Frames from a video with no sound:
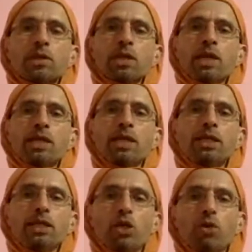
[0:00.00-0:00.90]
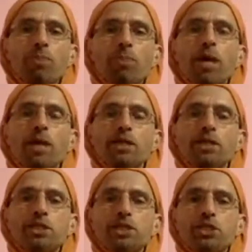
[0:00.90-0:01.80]
In the lower part,
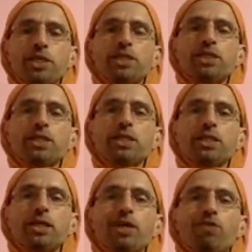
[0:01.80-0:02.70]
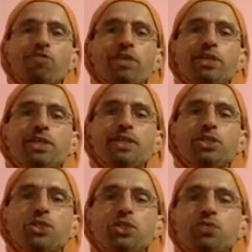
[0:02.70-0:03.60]
the genital kind of area,
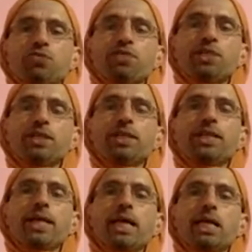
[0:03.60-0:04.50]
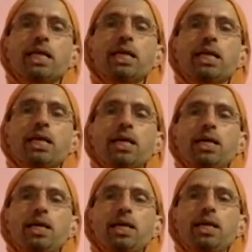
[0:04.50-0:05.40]
just feel that
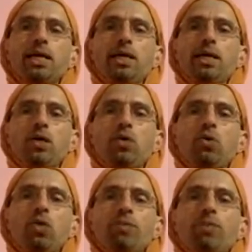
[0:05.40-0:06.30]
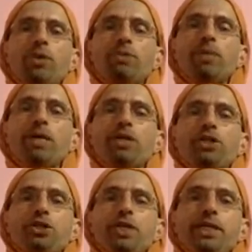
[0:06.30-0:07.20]
all the body parts
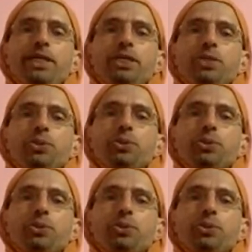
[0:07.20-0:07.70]
you're letting go.